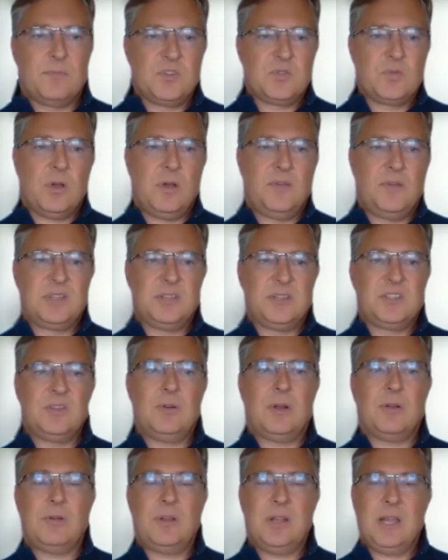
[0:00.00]
12 to
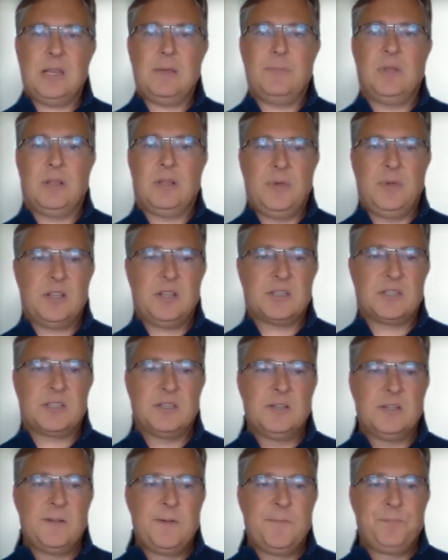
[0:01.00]
280
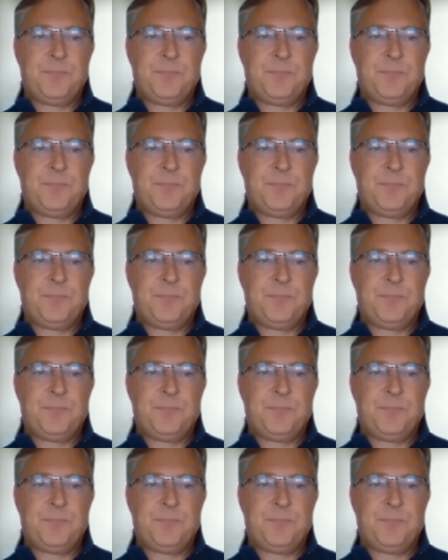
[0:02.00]
millimeters,